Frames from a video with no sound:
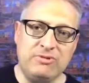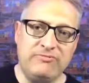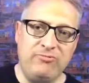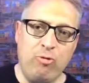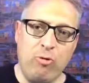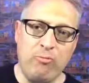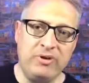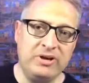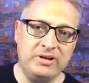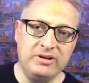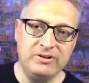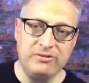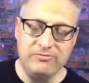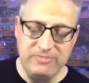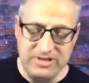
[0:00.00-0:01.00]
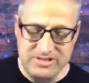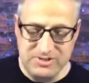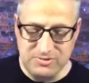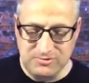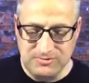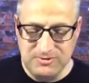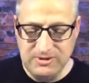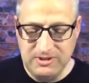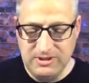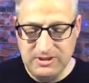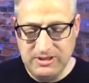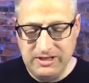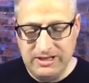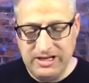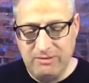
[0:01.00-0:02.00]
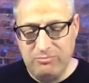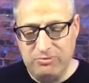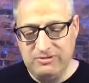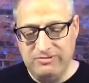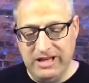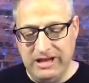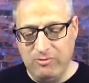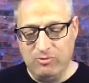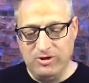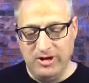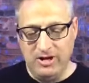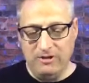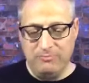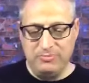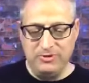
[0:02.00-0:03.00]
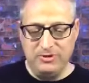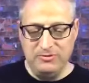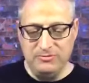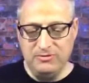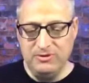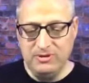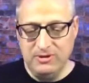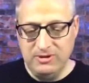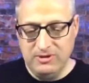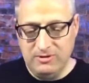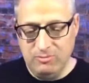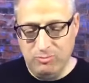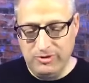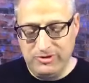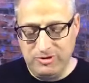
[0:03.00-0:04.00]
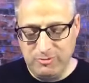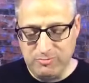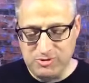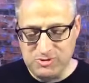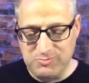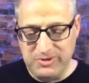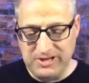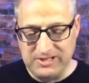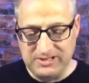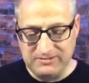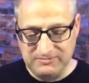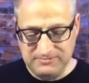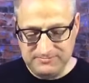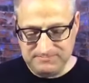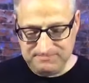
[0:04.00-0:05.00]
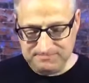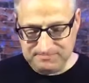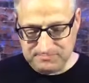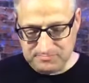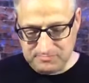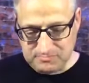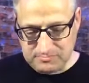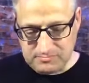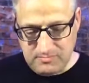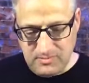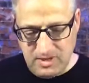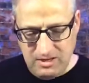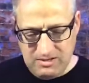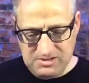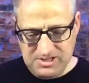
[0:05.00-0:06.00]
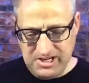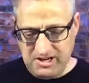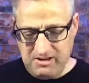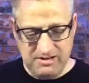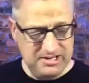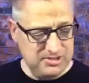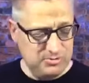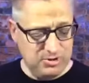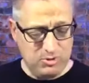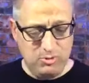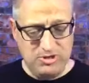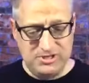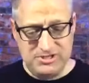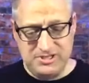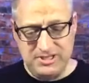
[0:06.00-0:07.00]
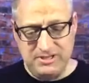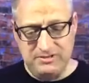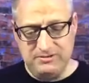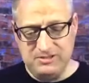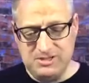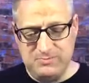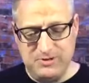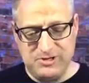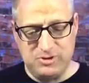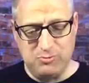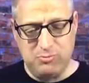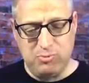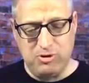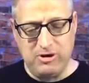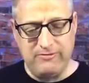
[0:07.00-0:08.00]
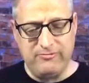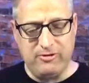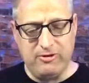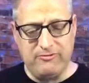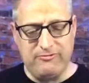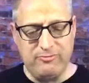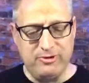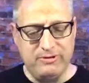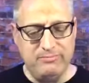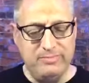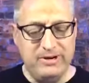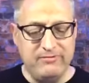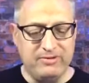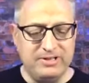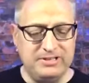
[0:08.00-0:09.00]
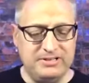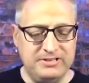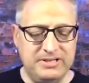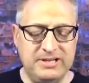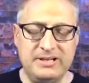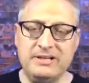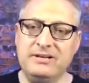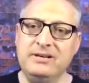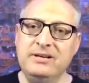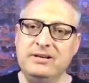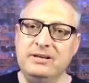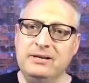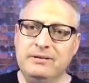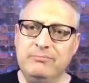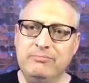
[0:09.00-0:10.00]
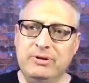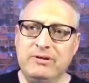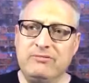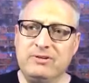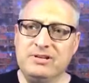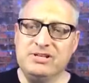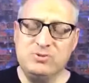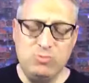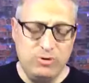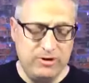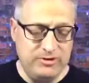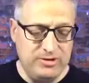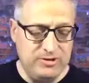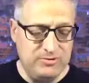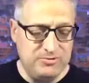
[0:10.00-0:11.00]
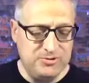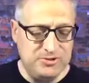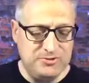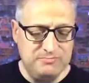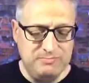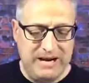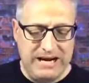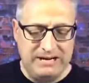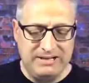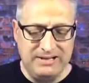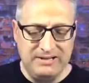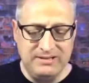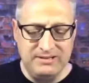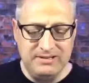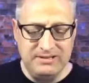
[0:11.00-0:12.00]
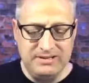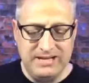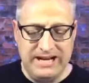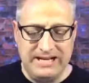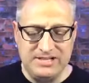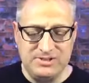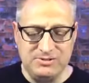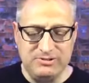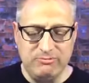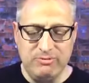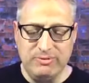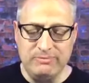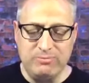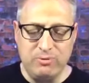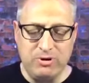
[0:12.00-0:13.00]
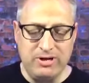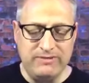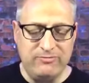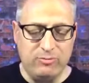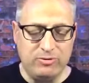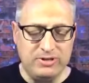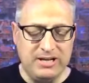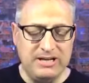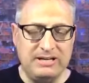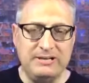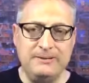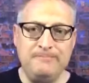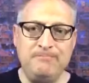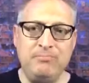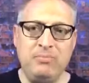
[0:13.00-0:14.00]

Forming Another Vessel. And I believe that will help you with your perspective. Tara is requesting special prayer for her friend Beverly today. Beverly is one of those battling cancer that we've been praying for daily.